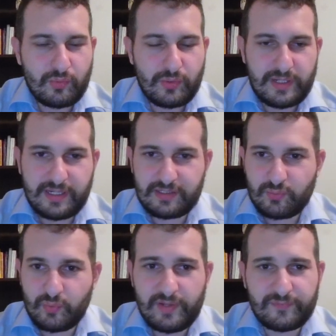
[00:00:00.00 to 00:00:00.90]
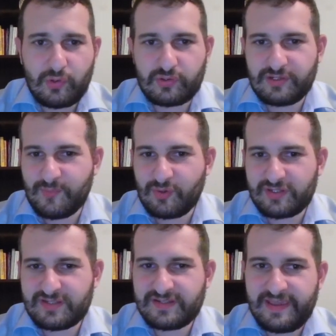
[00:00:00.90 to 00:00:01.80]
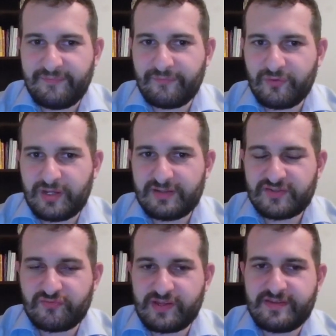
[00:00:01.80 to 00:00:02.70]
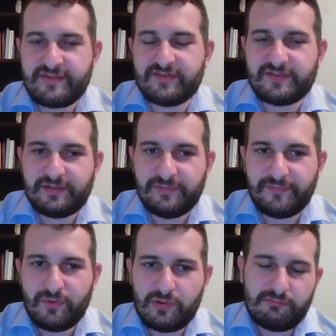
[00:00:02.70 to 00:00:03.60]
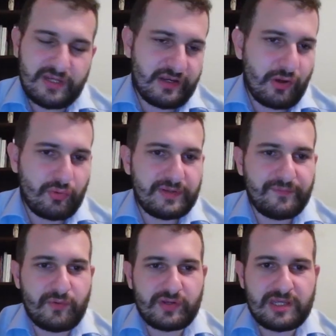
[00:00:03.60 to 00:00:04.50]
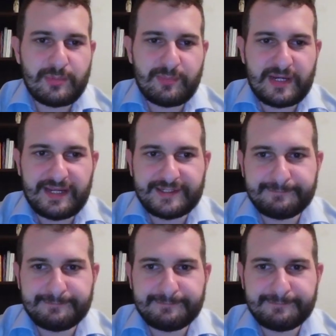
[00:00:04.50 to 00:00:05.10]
And we have talked about this. f3 strengthens e4, and now e4 can be played.